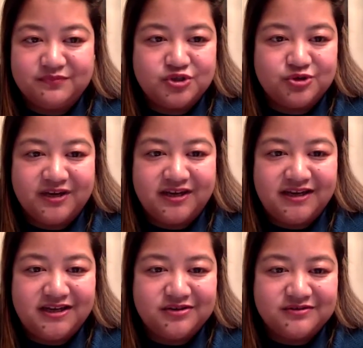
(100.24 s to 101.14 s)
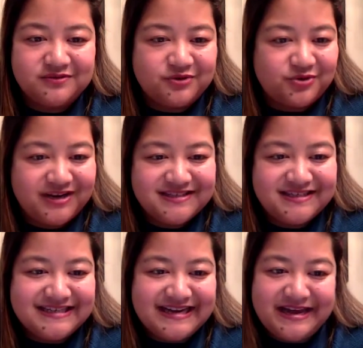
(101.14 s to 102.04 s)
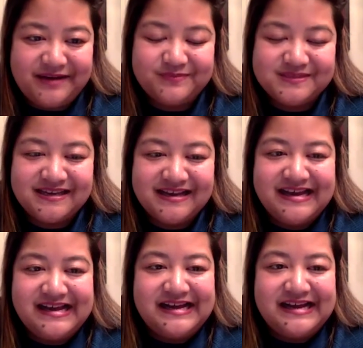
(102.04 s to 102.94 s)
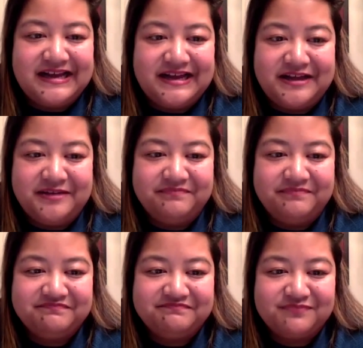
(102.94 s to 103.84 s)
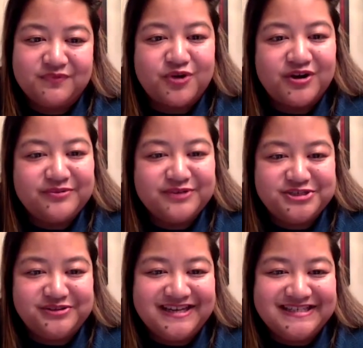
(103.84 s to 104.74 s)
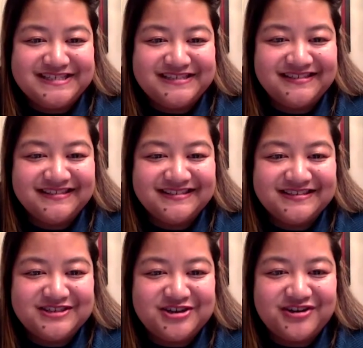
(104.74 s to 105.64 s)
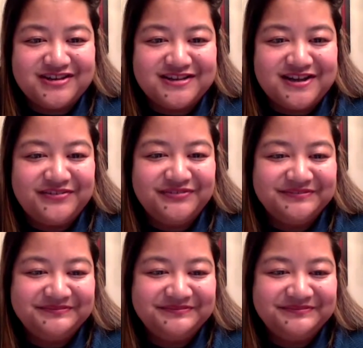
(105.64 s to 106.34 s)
tricky, crazy times. Ronna, would you like to start us off?